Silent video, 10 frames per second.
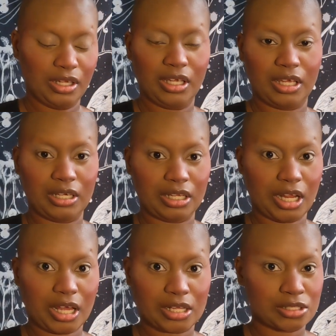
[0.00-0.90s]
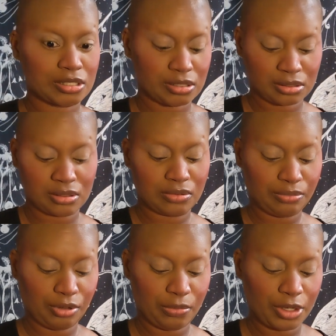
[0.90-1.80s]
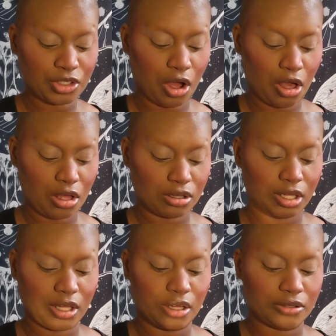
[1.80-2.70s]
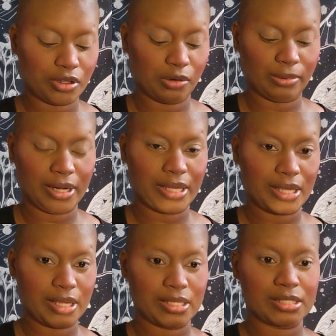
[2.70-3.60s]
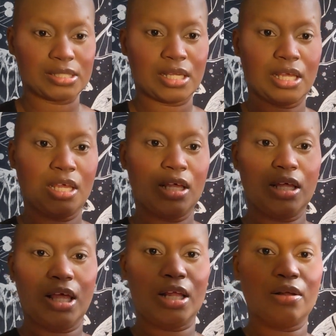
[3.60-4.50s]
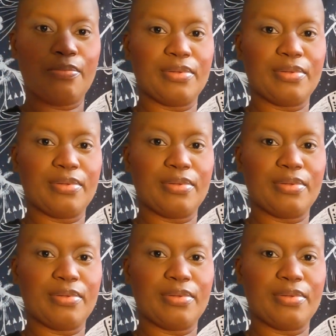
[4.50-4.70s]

And it has pretty much all of the grays and the